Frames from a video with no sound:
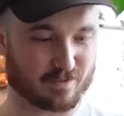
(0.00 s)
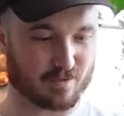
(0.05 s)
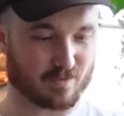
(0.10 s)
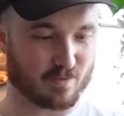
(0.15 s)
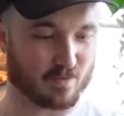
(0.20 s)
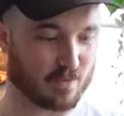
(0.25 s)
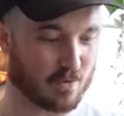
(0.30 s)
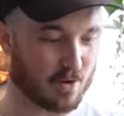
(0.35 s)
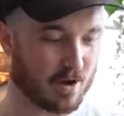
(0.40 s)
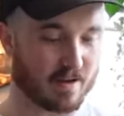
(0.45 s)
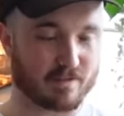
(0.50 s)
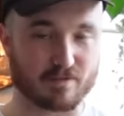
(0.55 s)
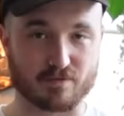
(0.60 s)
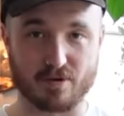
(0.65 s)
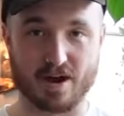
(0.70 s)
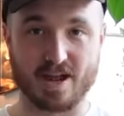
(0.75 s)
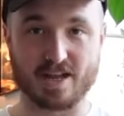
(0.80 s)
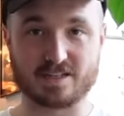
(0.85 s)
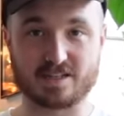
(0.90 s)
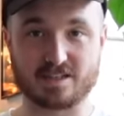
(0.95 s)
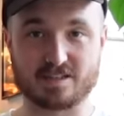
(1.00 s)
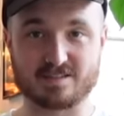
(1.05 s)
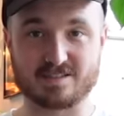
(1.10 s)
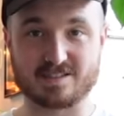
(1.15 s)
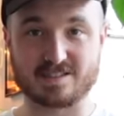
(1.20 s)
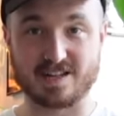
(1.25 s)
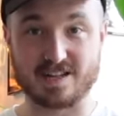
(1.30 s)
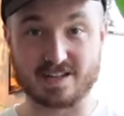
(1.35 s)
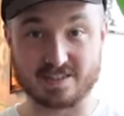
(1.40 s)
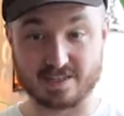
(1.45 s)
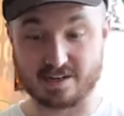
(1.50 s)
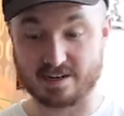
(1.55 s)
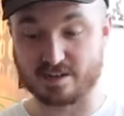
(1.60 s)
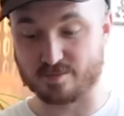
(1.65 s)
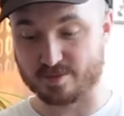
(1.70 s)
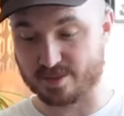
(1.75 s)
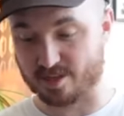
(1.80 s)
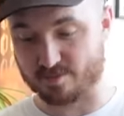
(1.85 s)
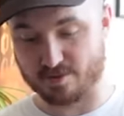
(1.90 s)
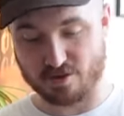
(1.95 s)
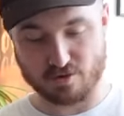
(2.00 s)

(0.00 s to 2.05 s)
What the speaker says: From what I've read, it's a little bit of